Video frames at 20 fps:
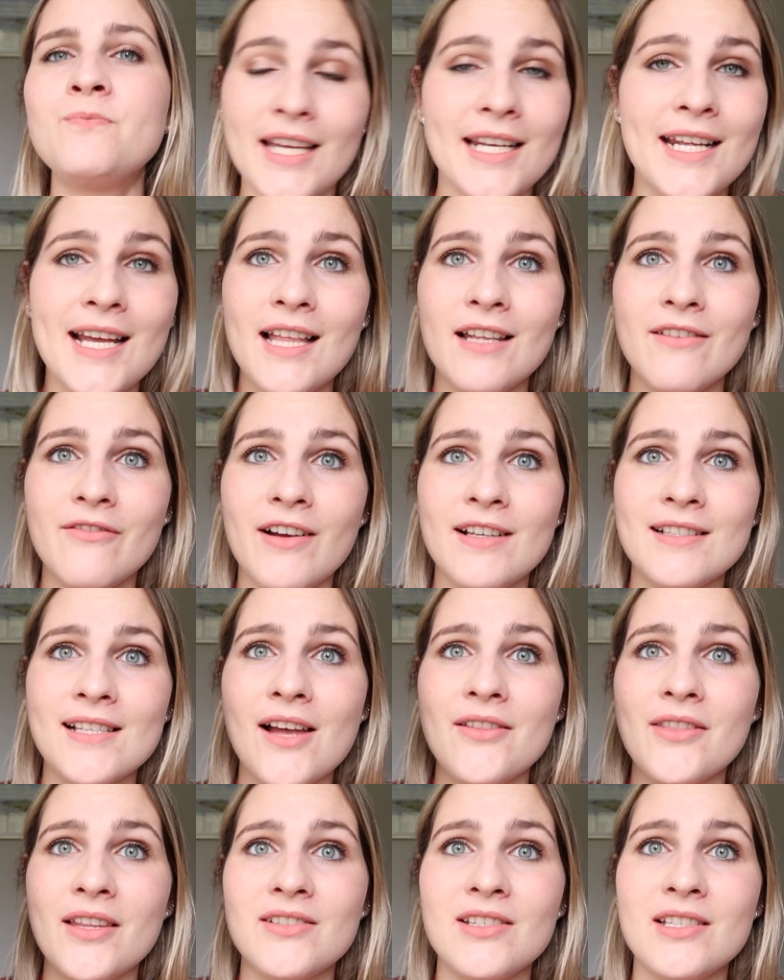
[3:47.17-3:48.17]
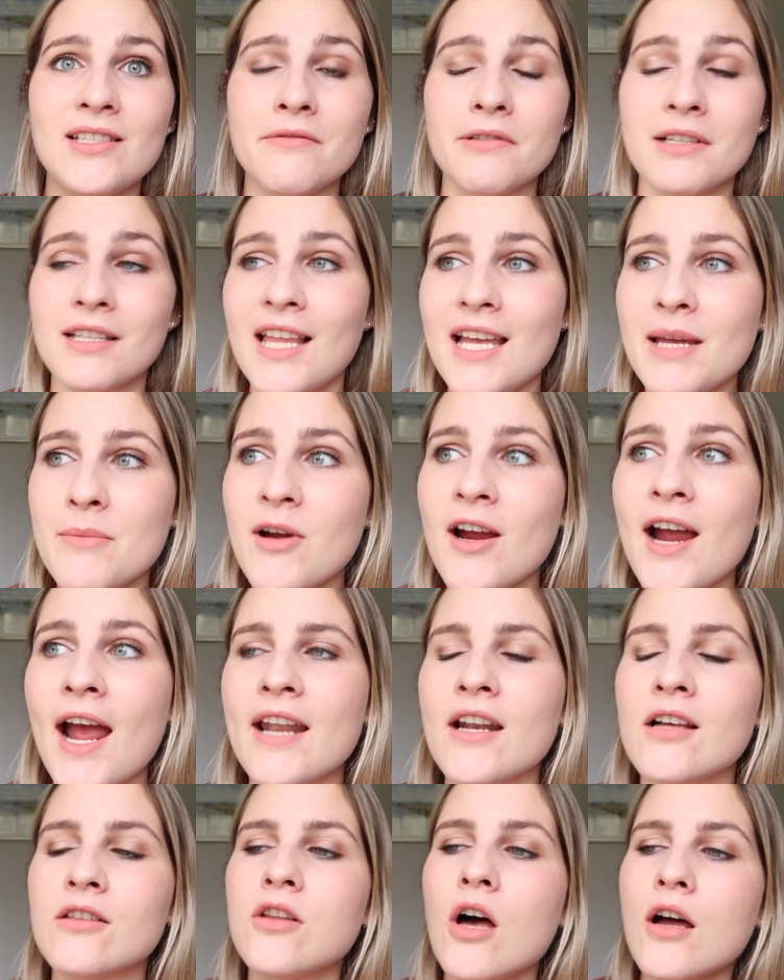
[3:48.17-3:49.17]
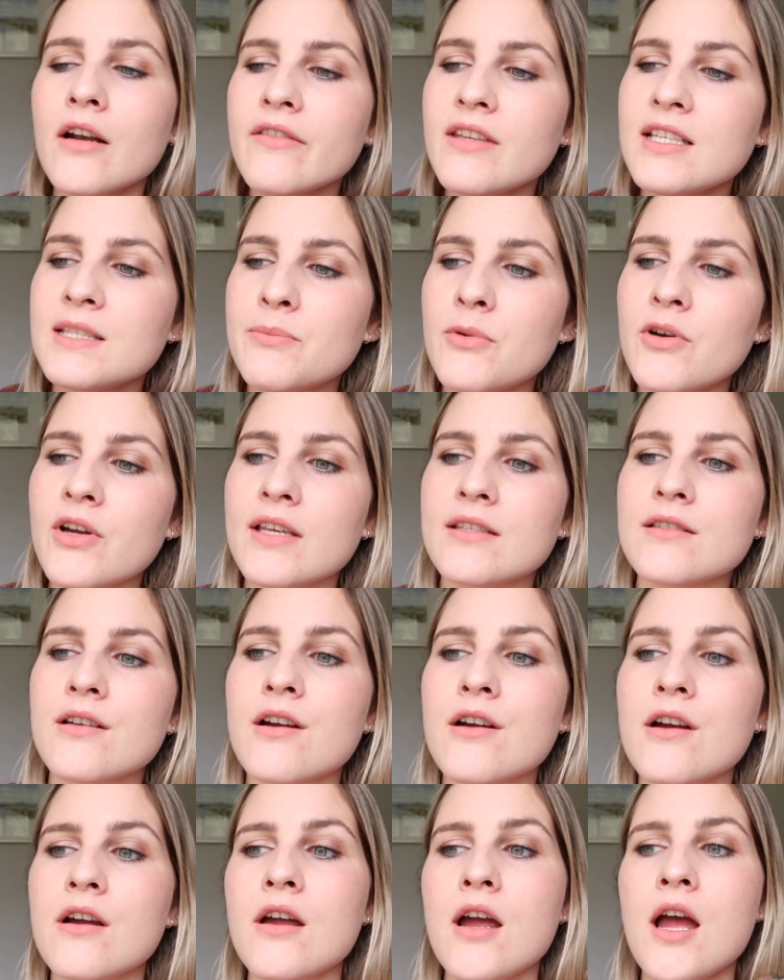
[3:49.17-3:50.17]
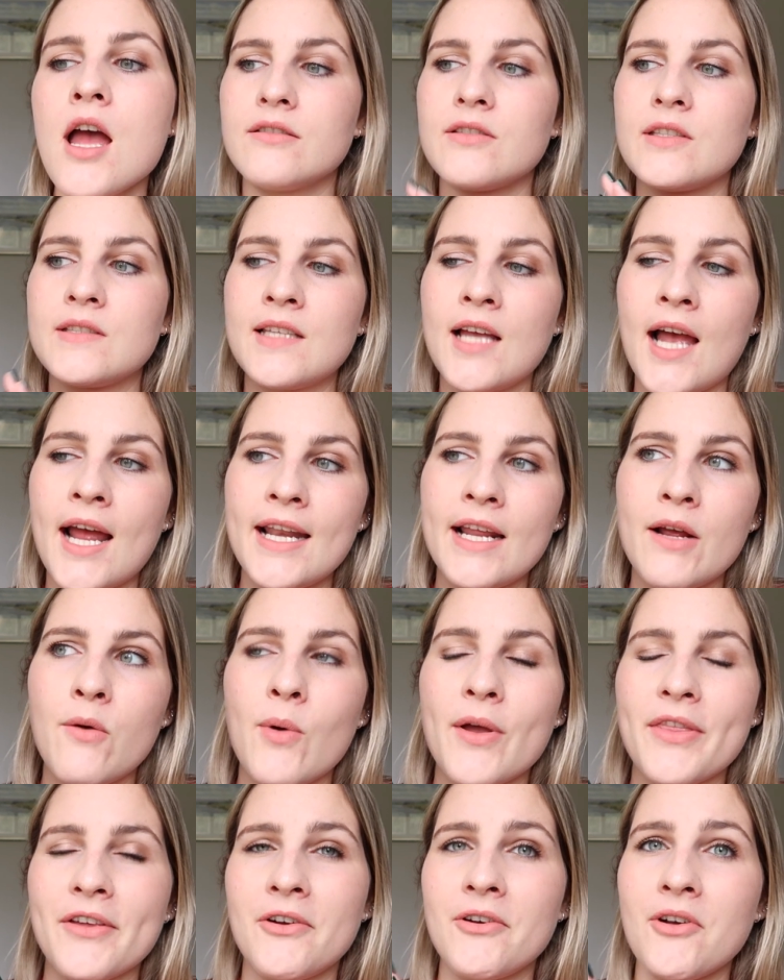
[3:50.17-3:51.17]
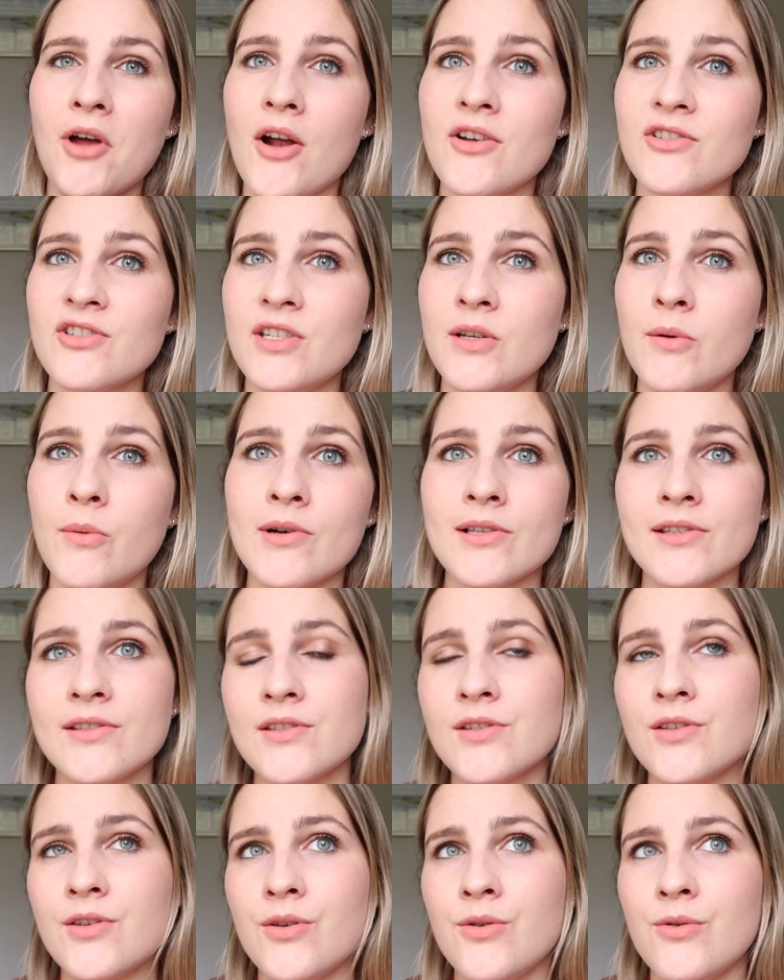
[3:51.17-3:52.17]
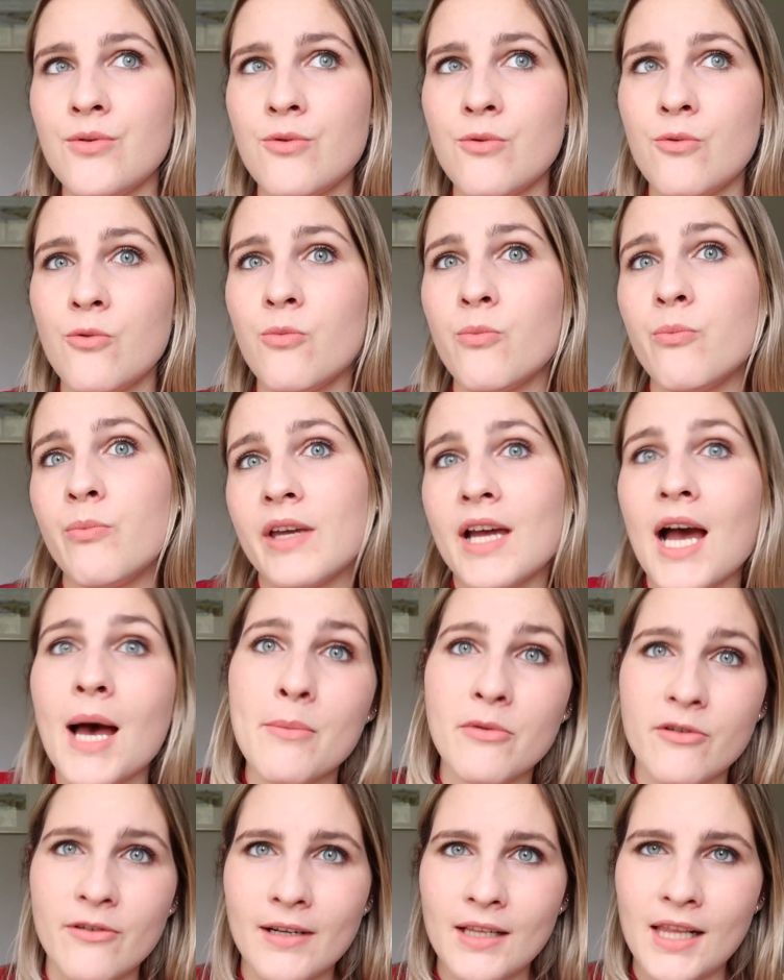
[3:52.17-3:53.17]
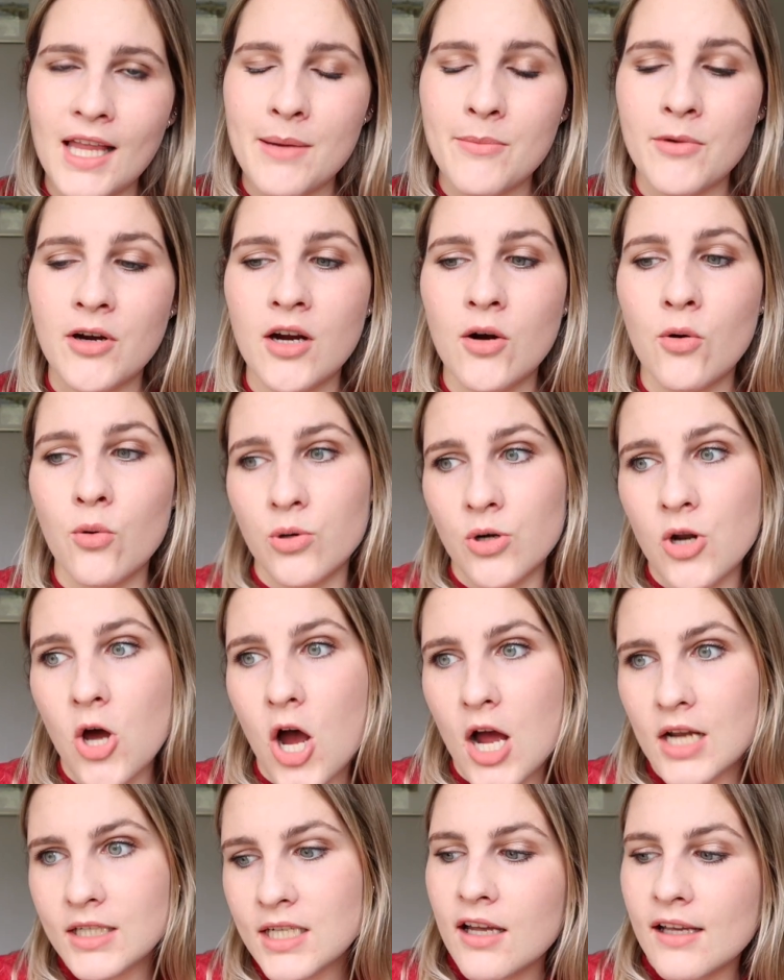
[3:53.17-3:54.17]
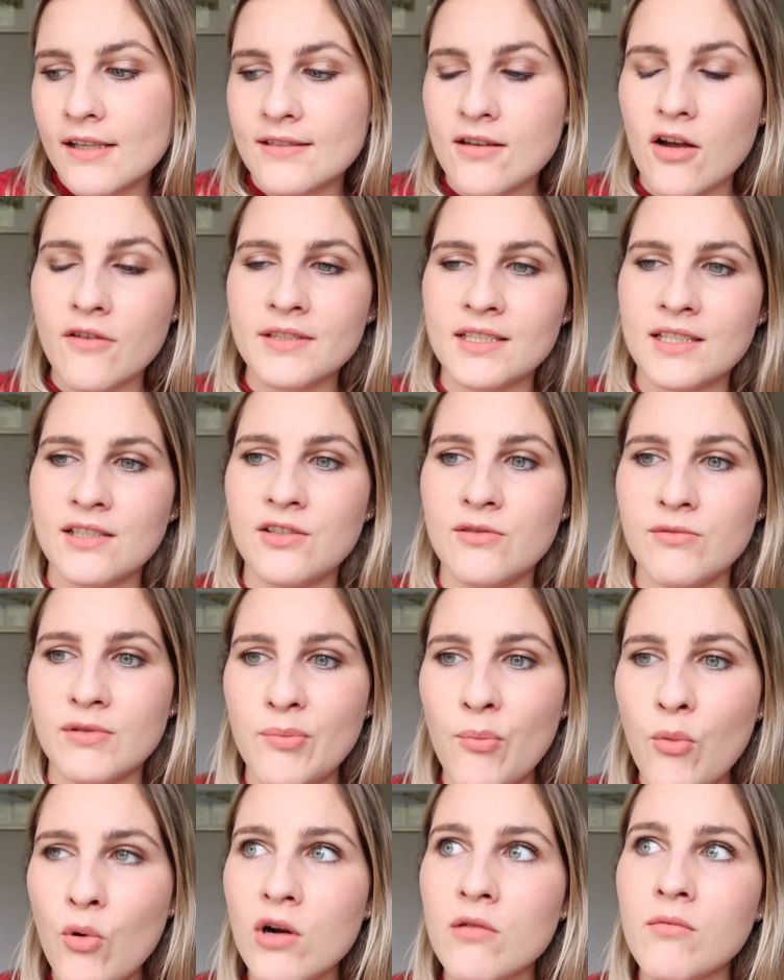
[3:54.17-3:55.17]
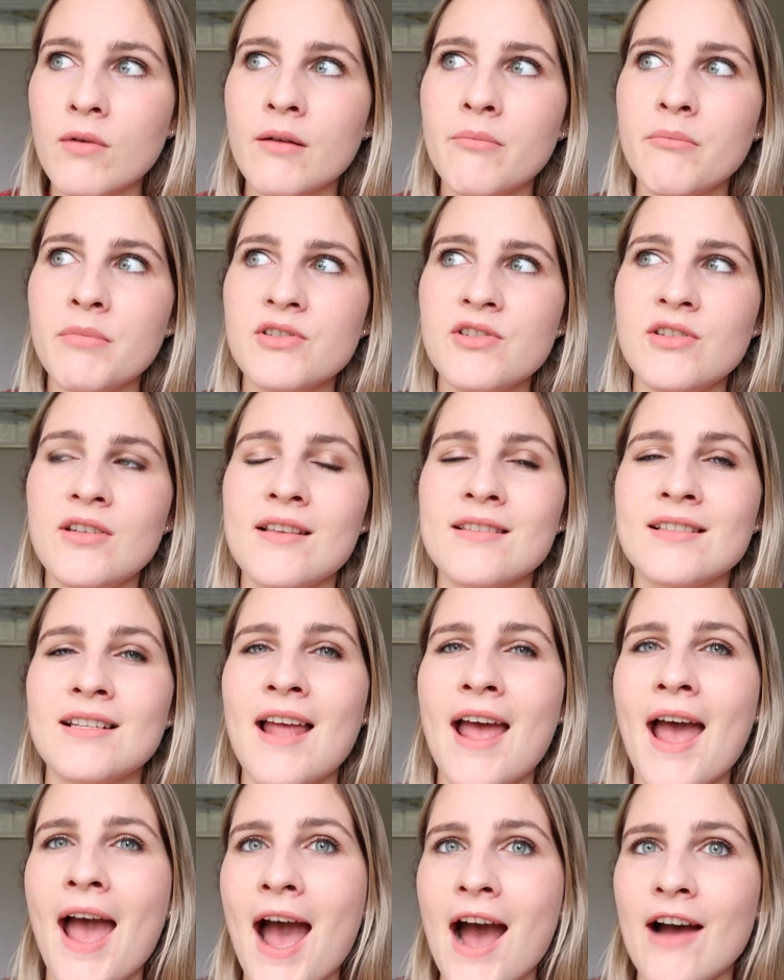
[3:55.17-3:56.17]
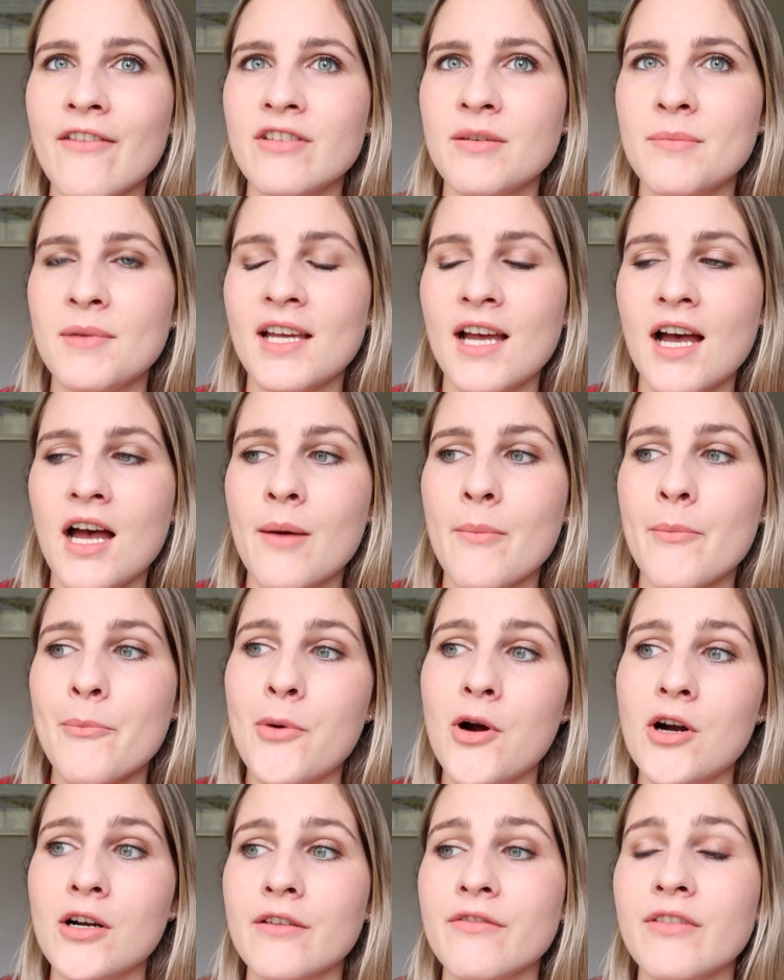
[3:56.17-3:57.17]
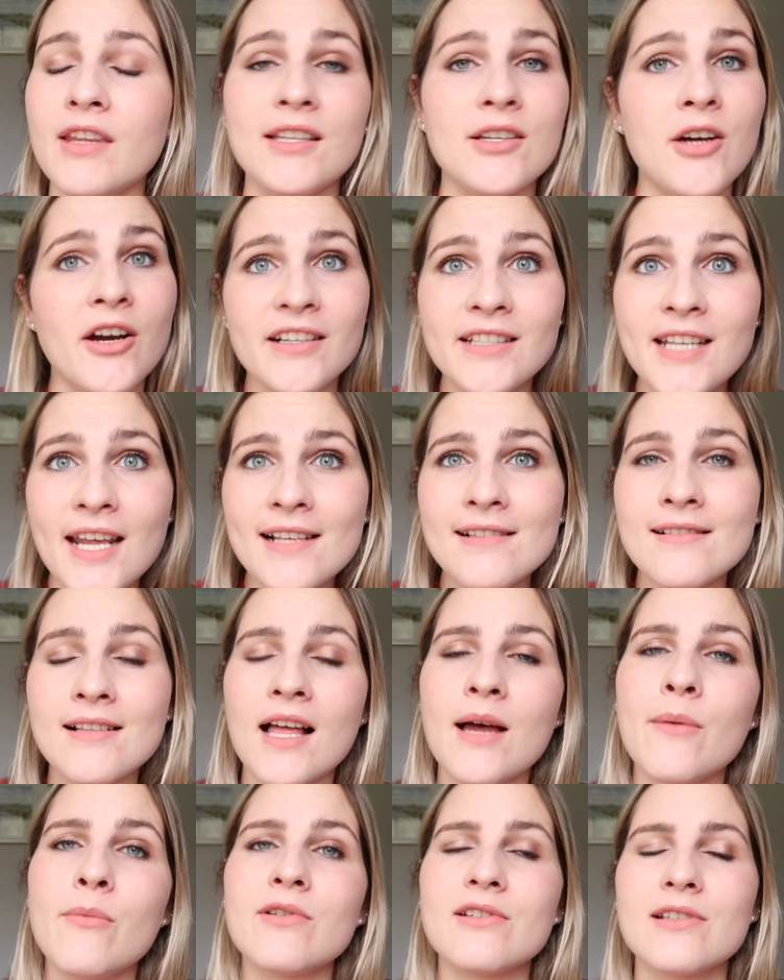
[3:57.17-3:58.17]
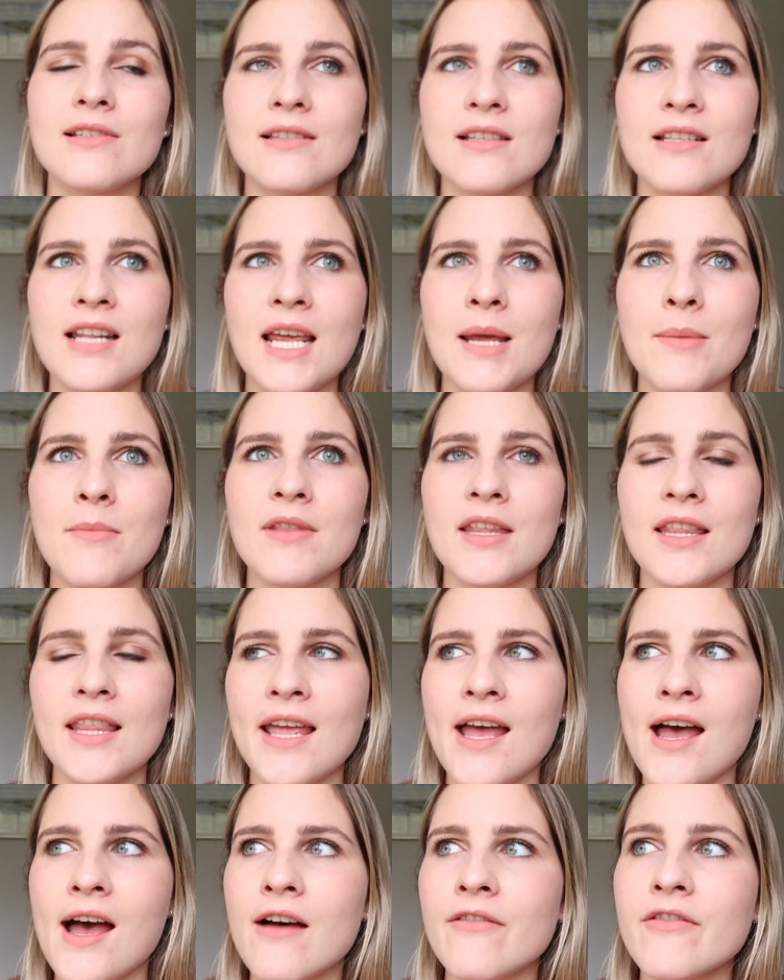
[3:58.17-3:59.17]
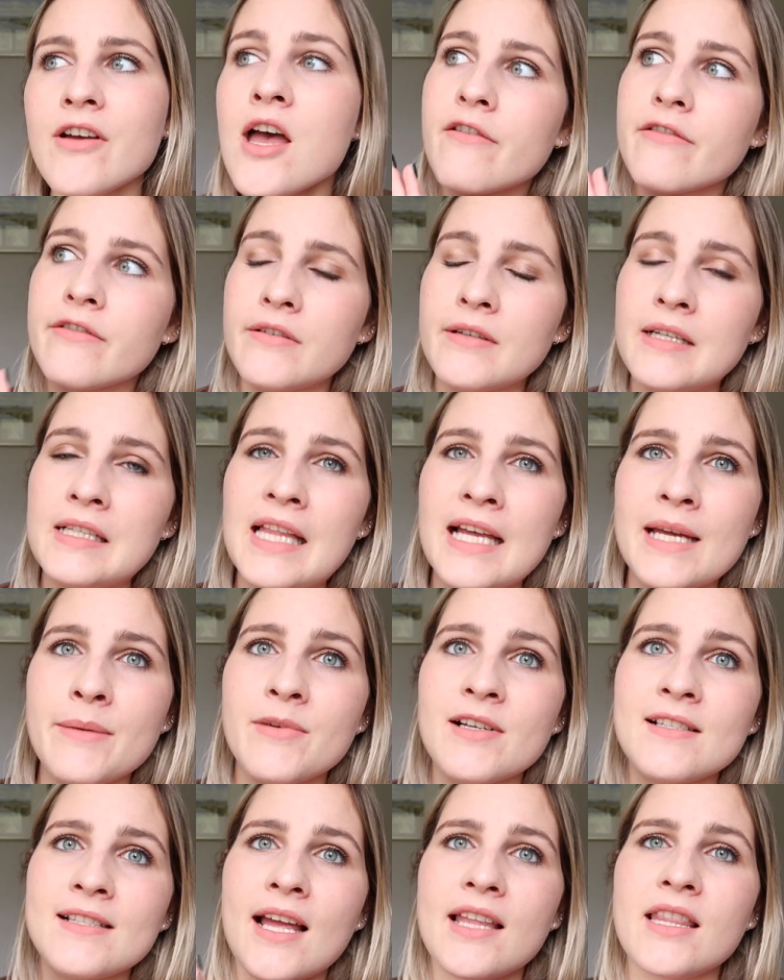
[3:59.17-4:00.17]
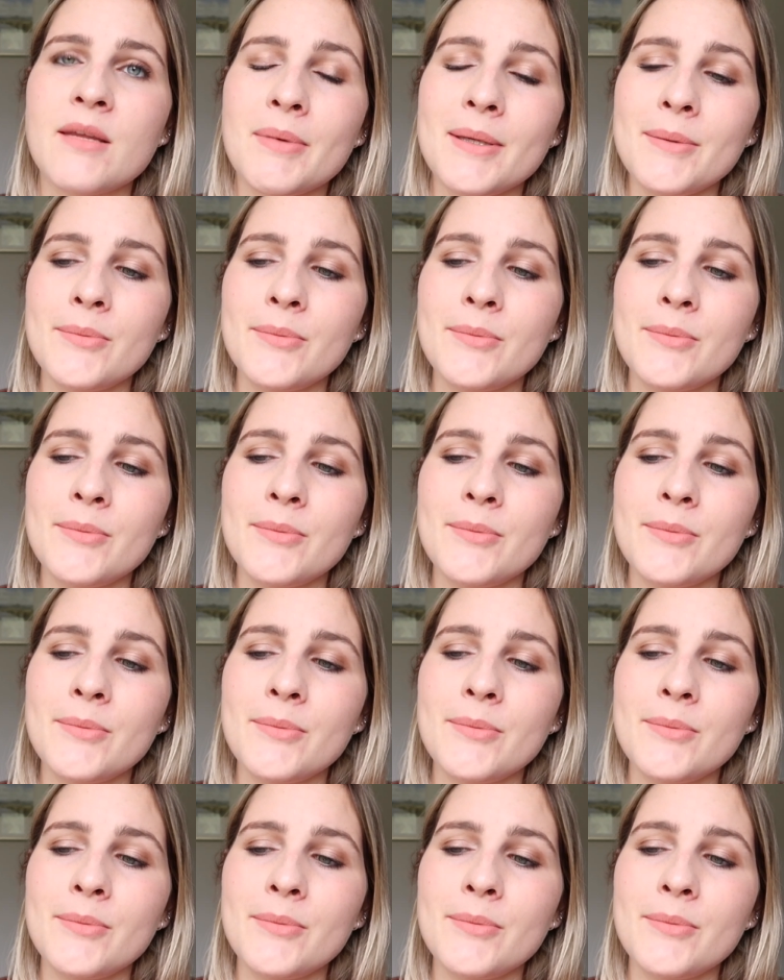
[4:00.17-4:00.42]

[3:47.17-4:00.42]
Lady Helen finds out that she's a reclaimer, and a lot of this book is her deciding whether or not she wants to become a reclaimer or not, because obviously she was born one, but she doesn't have to become part of the Dark Days Club, which is the name that they have for reclaimers and the